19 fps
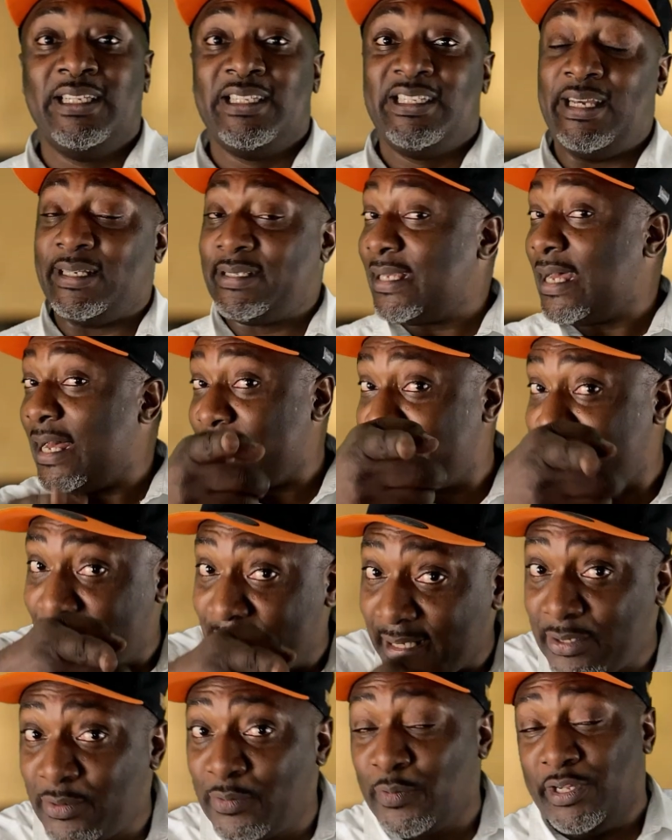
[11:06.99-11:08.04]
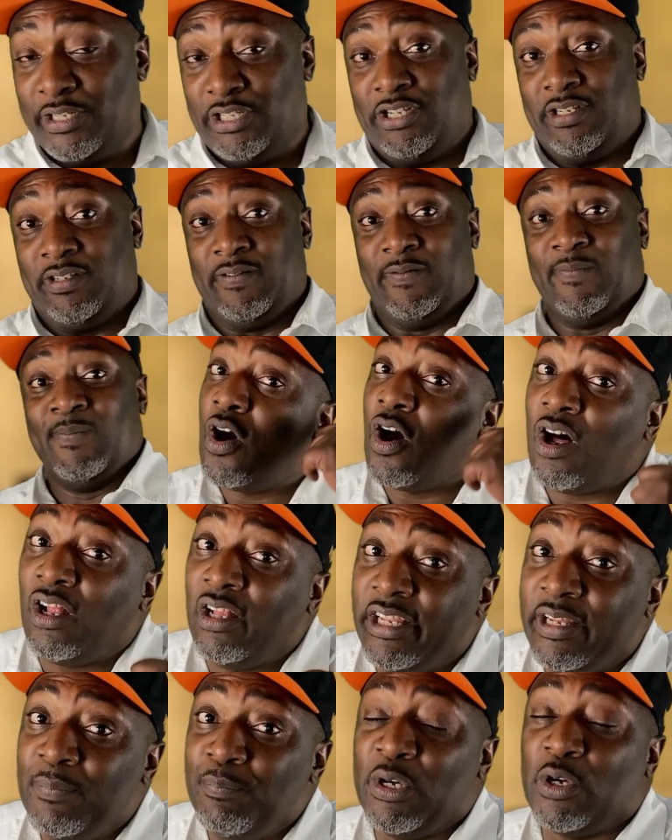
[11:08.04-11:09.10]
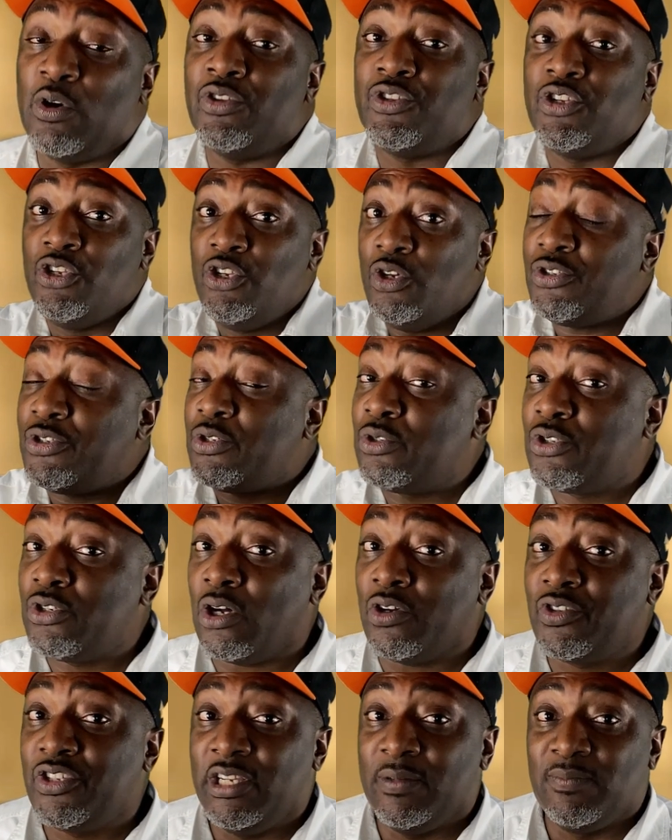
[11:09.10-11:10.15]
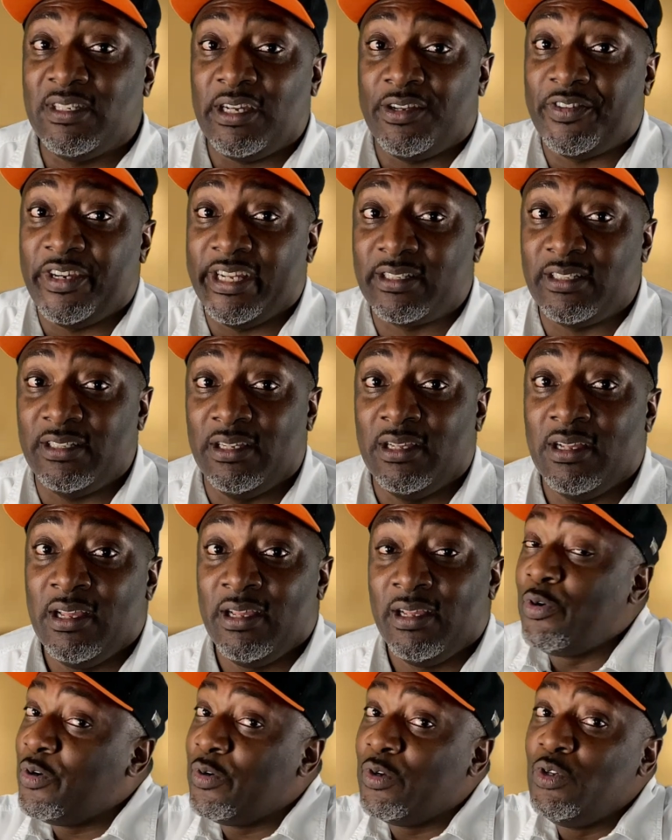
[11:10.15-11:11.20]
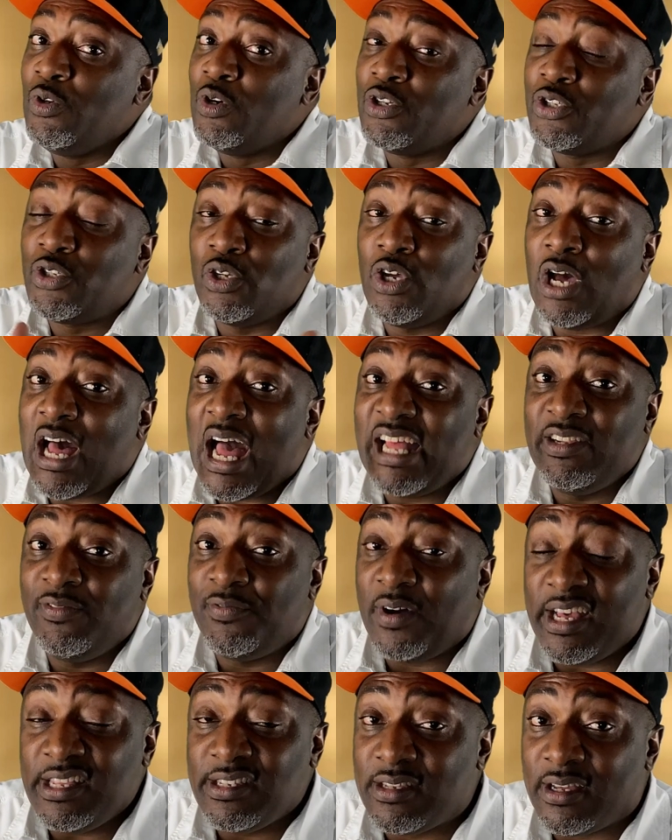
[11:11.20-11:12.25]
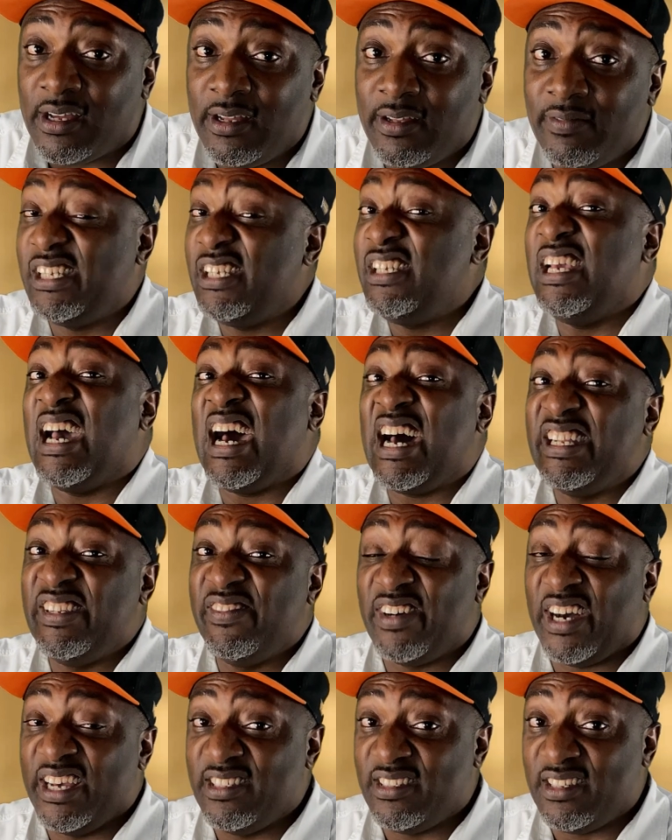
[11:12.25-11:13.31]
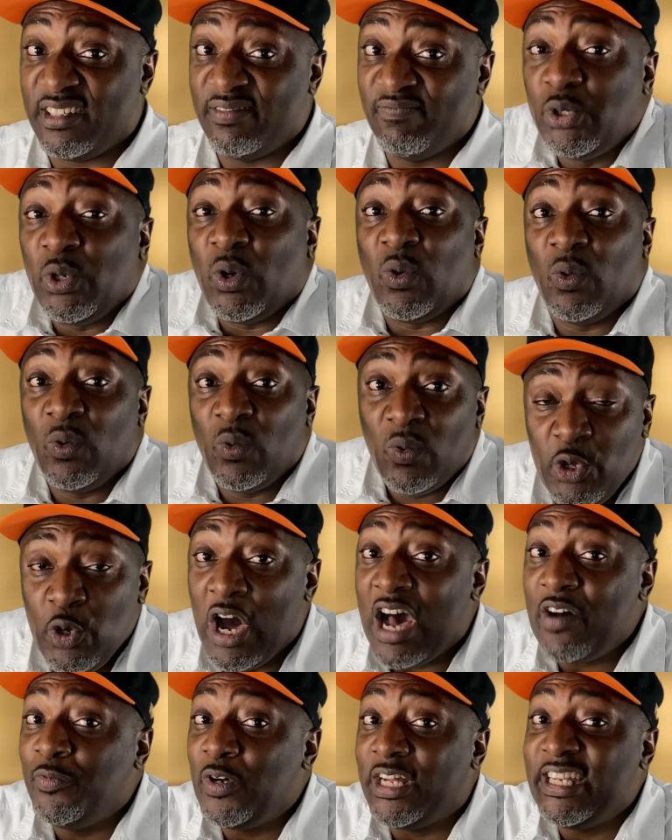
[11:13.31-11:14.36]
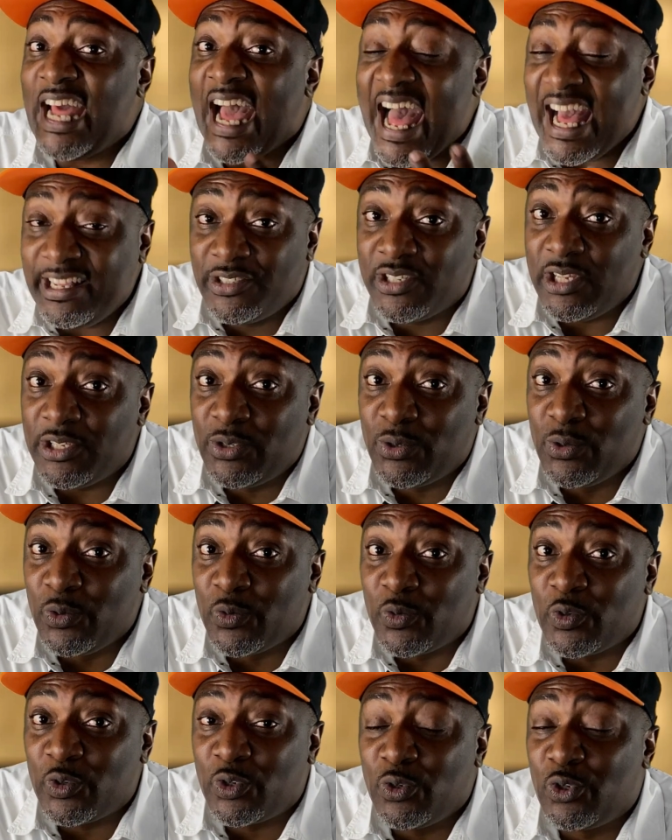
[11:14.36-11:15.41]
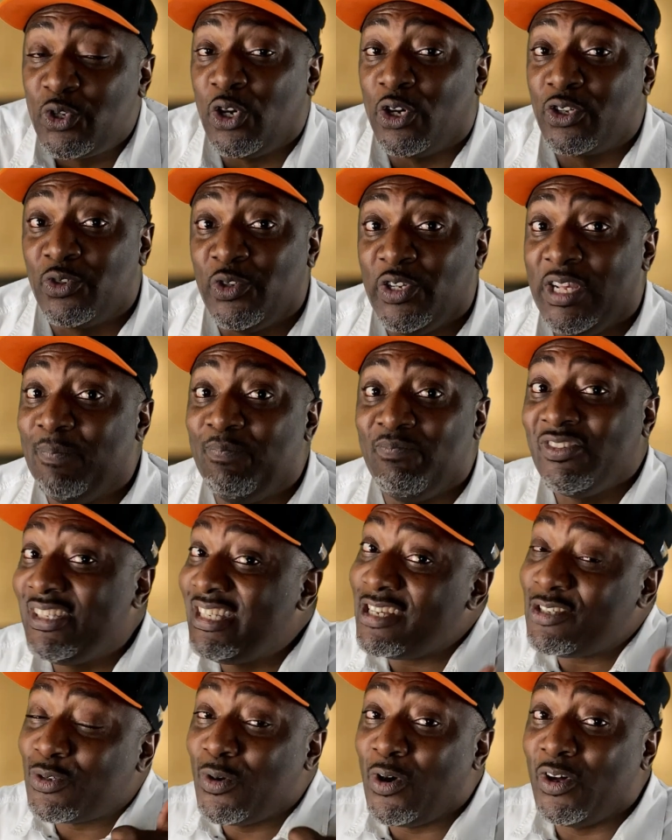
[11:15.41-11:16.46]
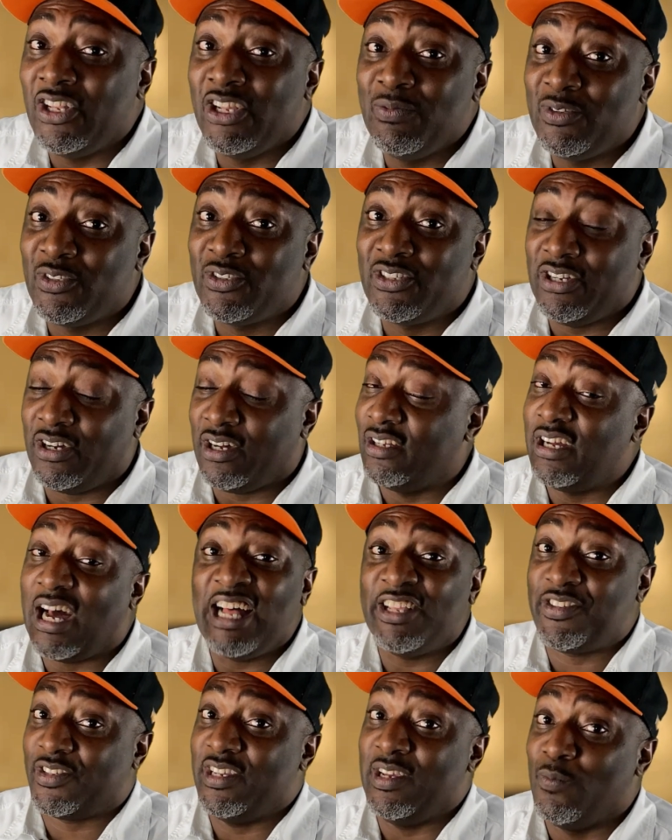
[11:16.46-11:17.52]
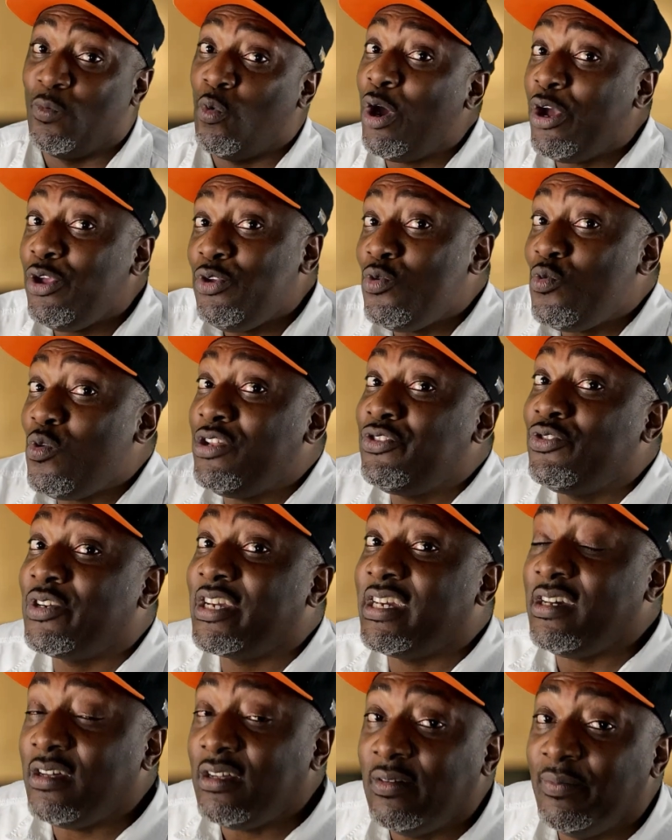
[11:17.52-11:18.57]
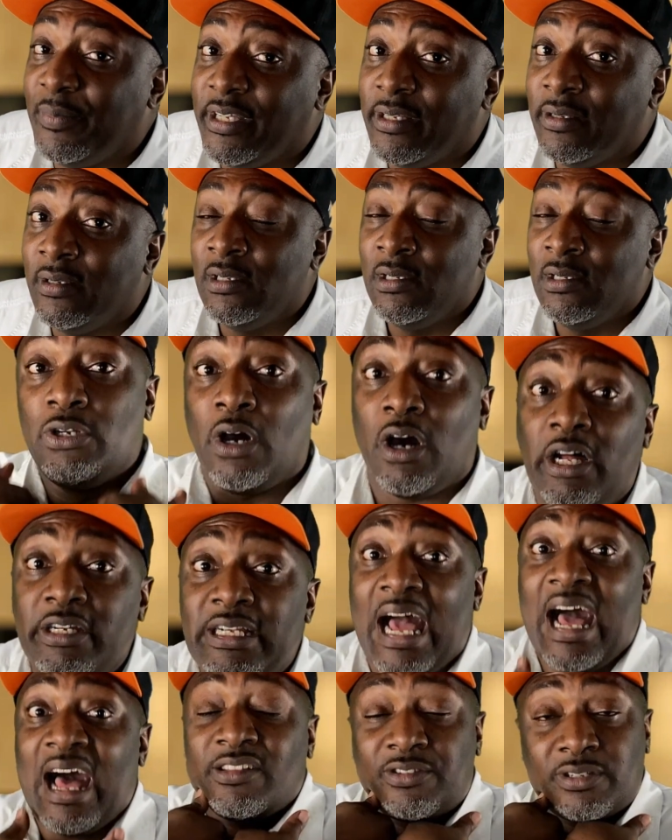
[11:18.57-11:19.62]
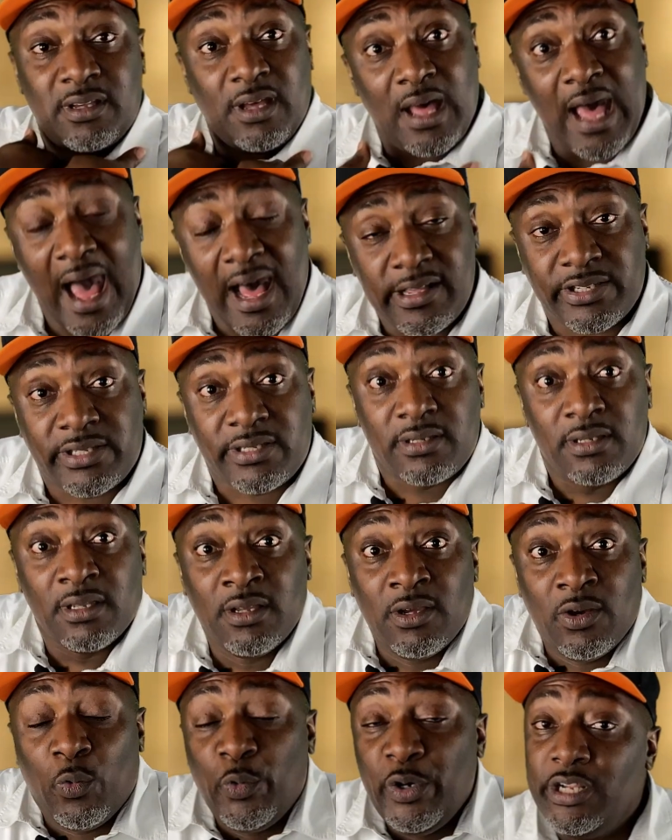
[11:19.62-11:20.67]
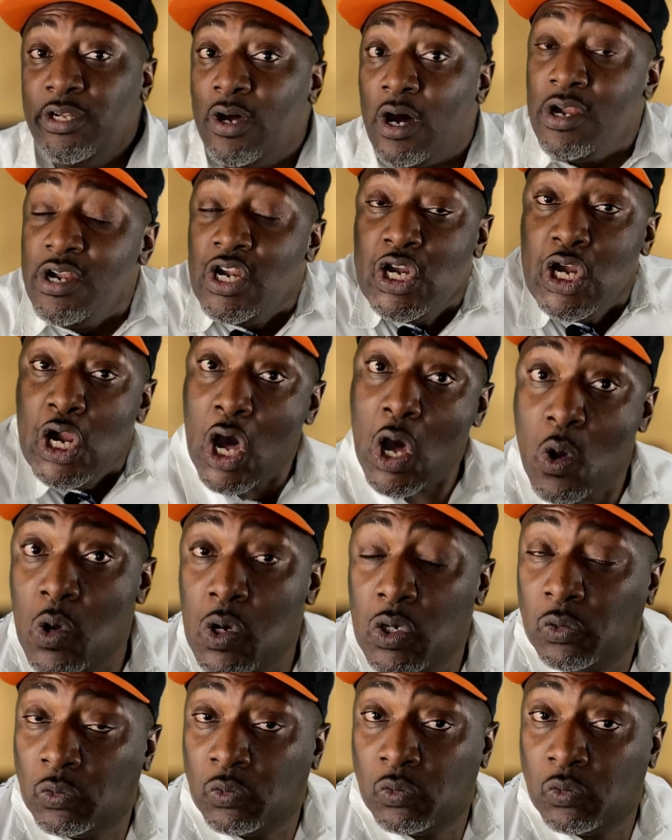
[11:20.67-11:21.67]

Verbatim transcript: Just ask that question. Call him because you used to talk to him directly. Your advisor, senior advisor. So you have an access to talk to him. Just call him, ask him why you want to kill me. Don't ask us. We don't know.